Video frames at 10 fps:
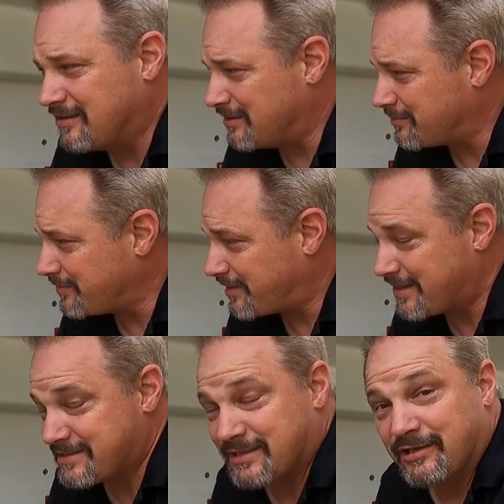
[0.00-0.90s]
Um, in
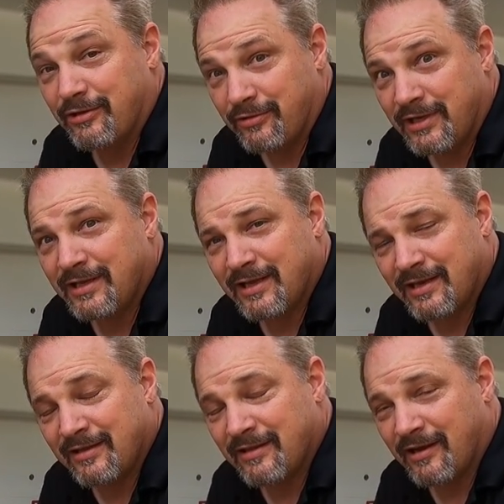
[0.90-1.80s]
case you do need to
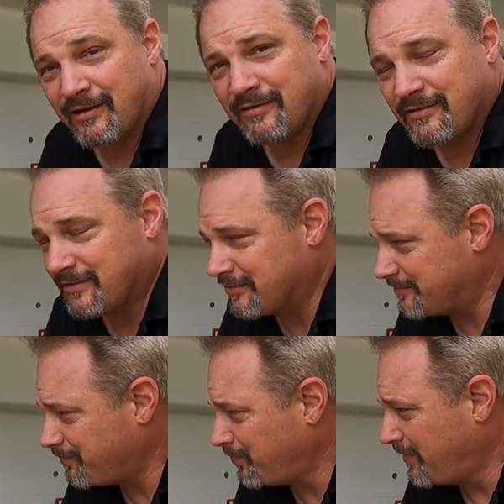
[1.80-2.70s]
get in there, you
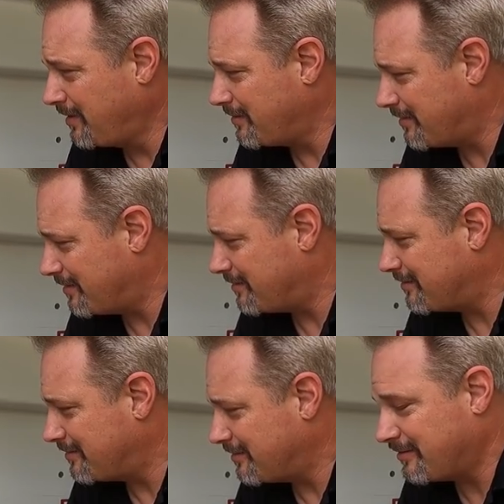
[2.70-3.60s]
know,
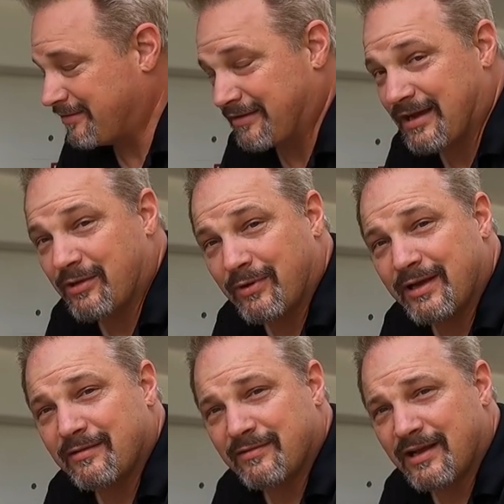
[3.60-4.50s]
then uh, you got a
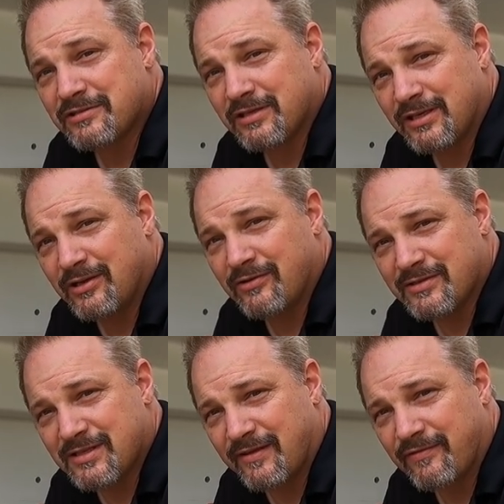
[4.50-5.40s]
way to actually do it
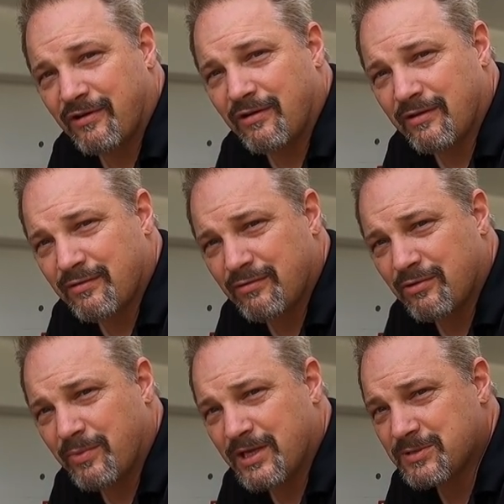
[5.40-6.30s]
instead of crawling through
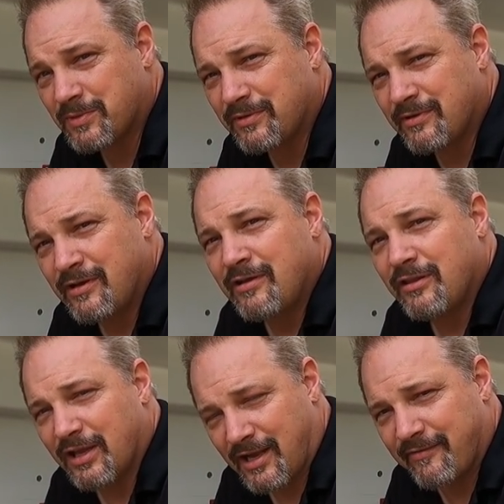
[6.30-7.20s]
the basement
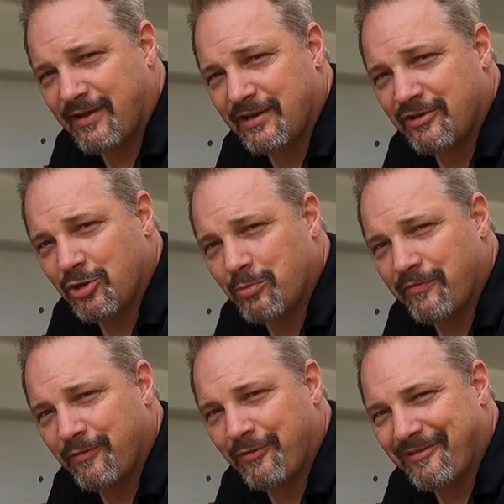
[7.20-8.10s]
like I've had to do
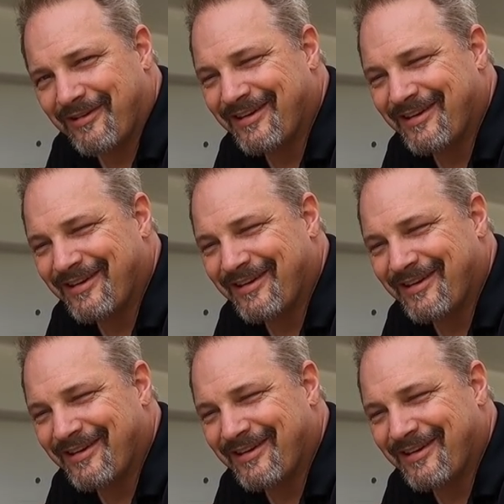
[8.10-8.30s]
before.